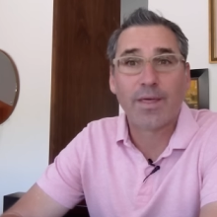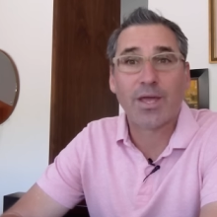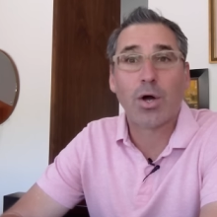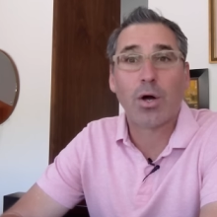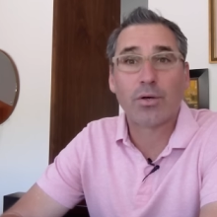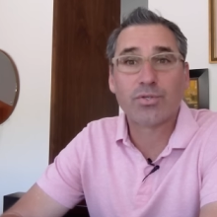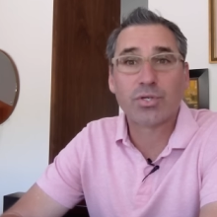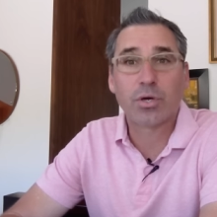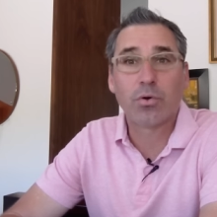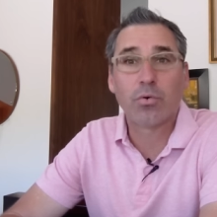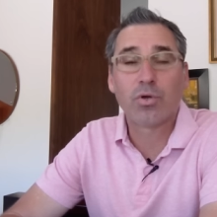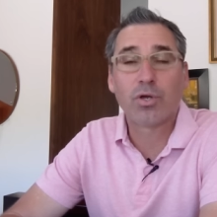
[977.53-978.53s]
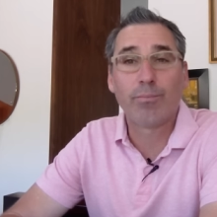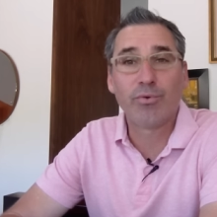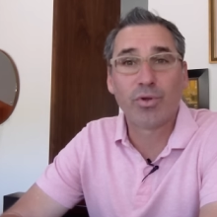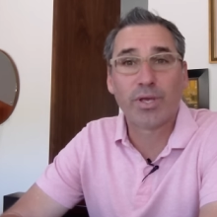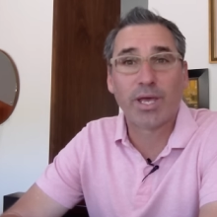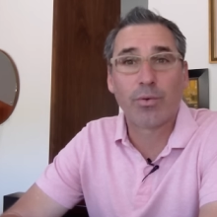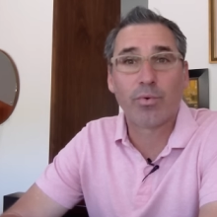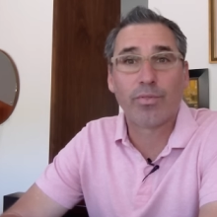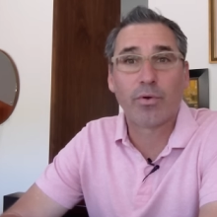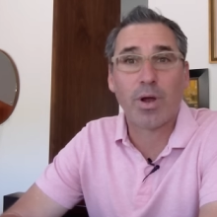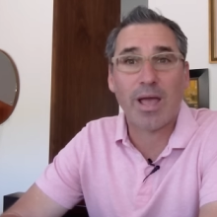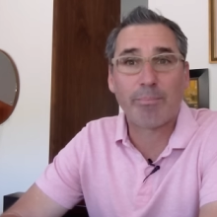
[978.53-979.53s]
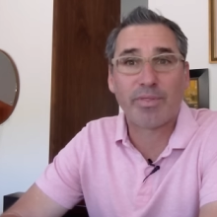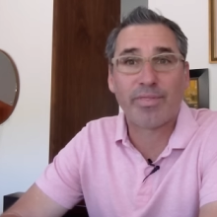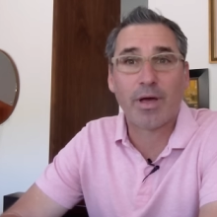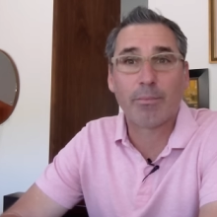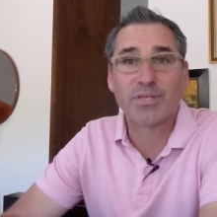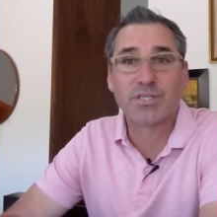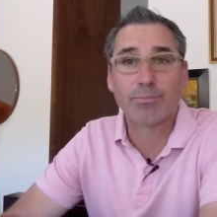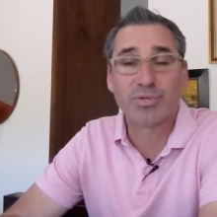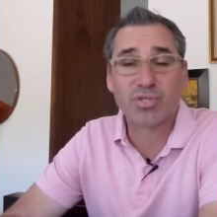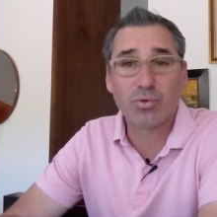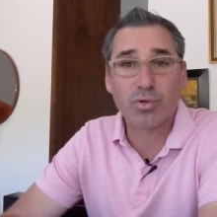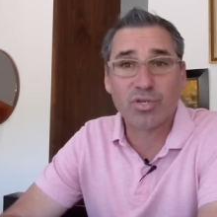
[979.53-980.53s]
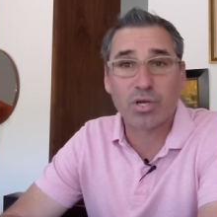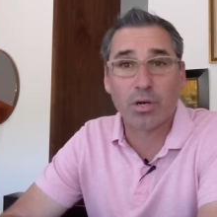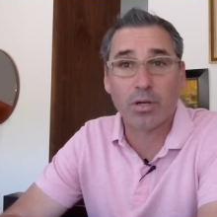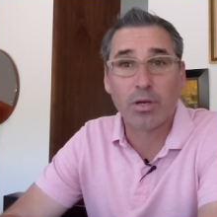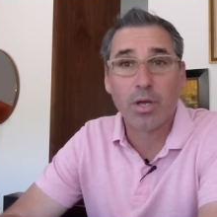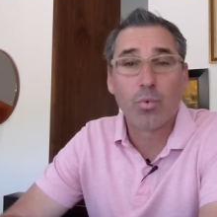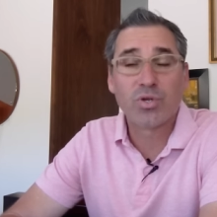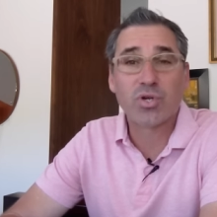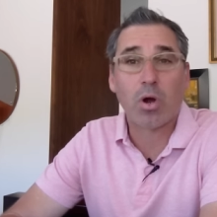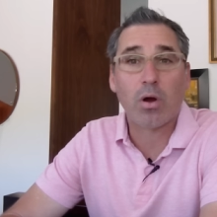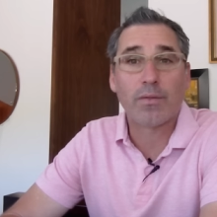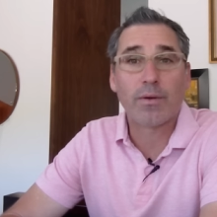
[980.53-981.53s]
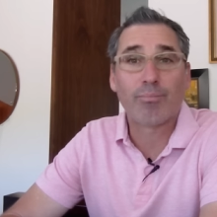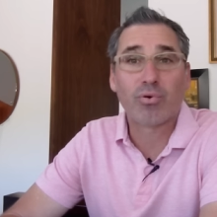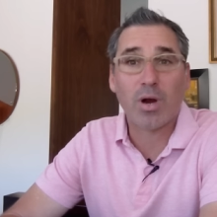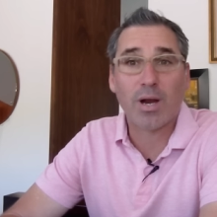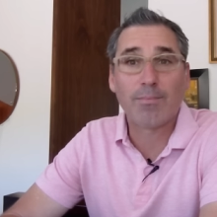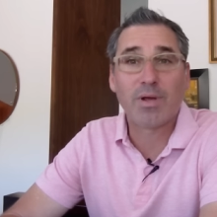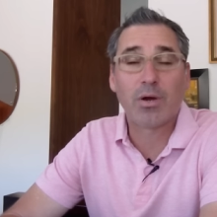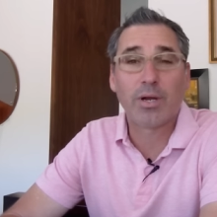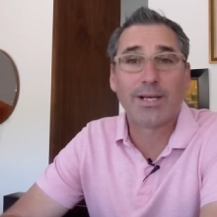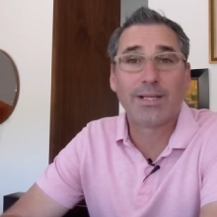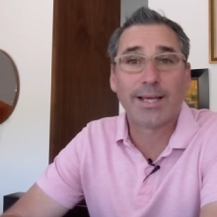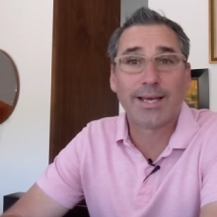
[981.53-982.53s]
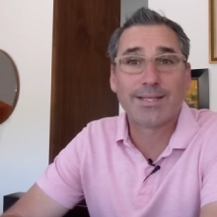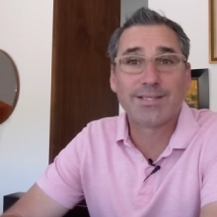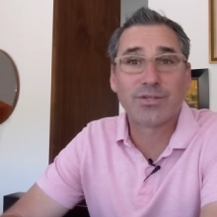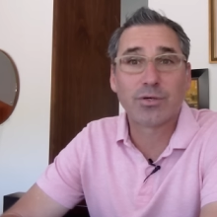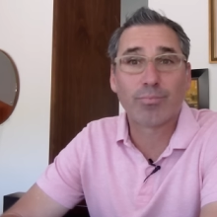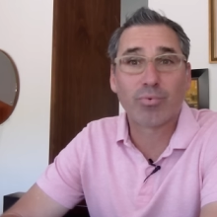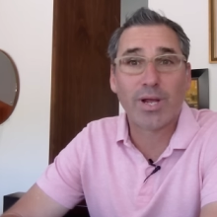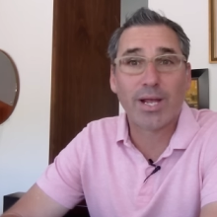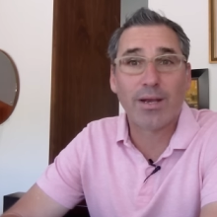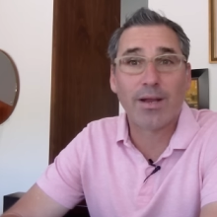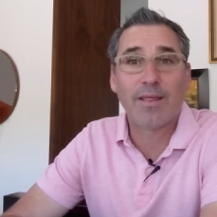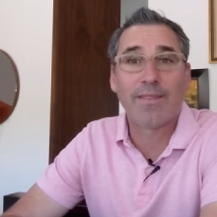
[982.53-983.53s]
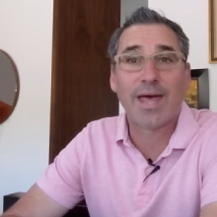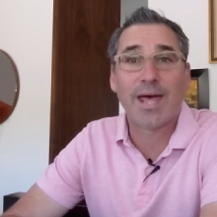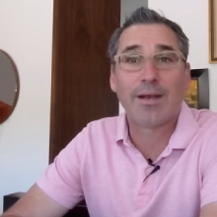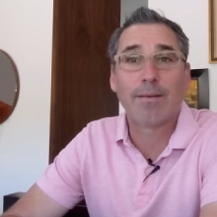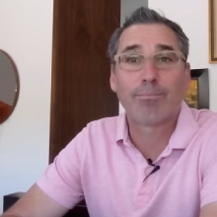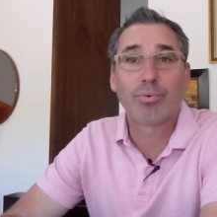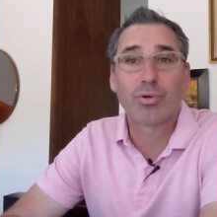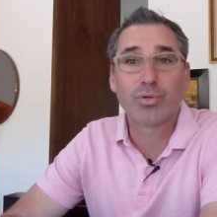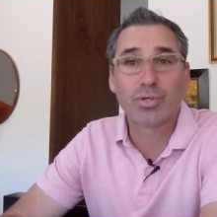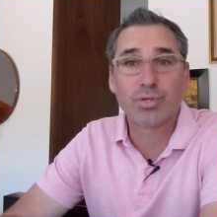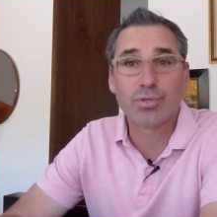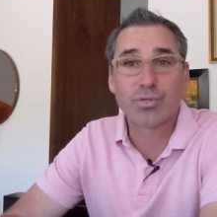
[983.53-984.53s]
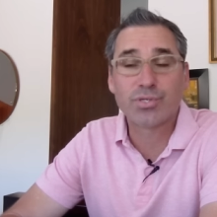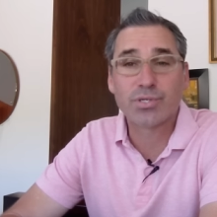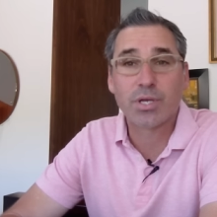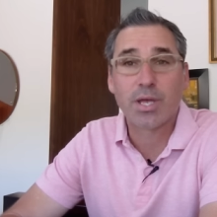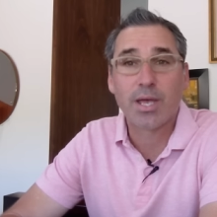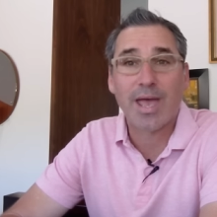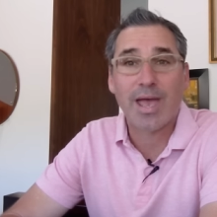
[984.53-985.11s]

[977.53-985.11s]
They also communicate with your hypothalamus and pituitary, which are the primary glands in your brain that produce